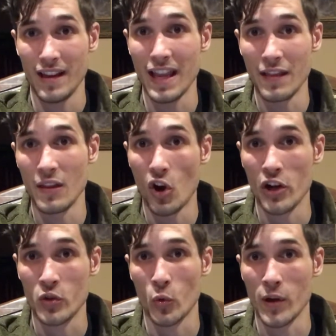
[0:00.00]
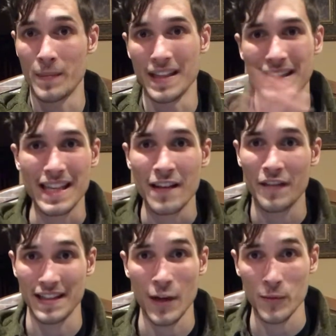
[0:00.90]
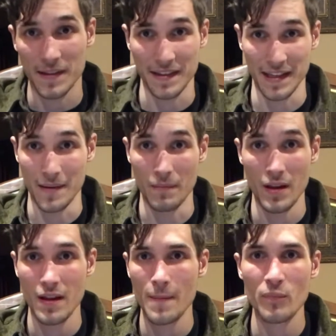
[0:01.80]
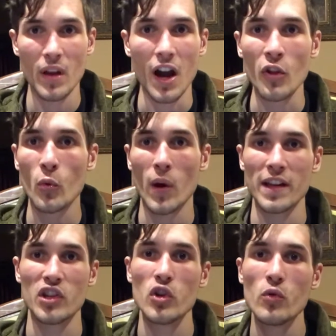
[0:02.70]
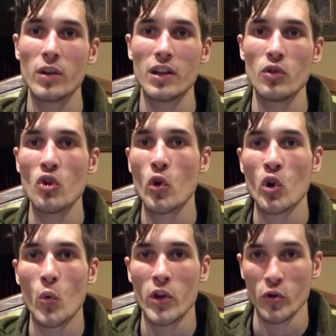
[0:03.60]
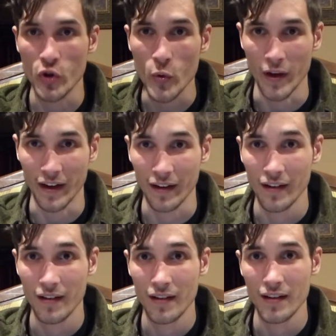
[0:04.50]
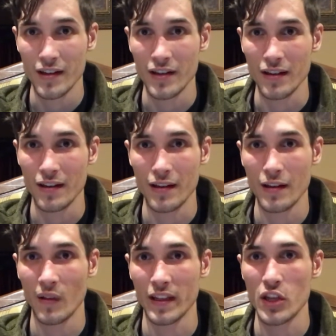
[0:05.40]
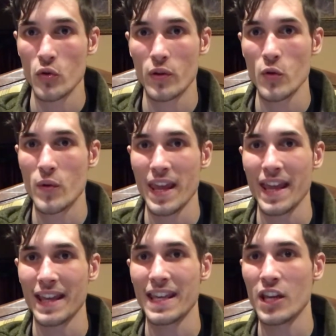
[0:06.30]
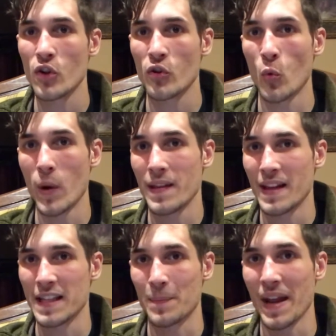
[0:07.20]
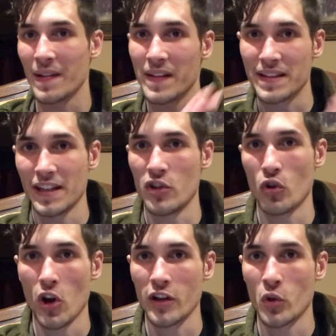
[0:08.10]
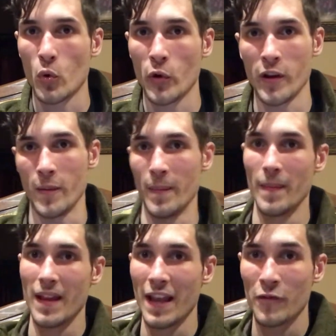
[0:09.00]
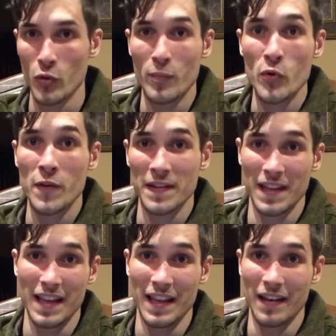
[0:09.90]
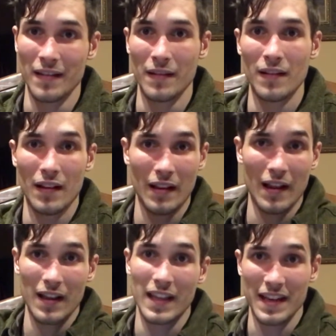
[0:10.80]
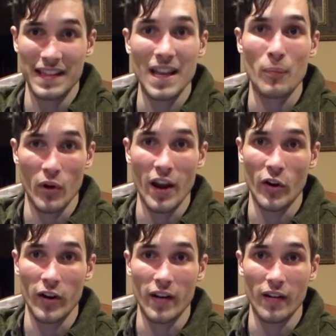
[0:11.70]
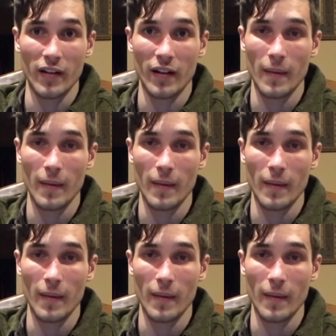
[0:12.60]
in the auditorium to see if it sounds the same. Otherwise, you don't know what you're doing. Like, you can't hear the way that it's balanced in your auditorium if your booth is in a separate area.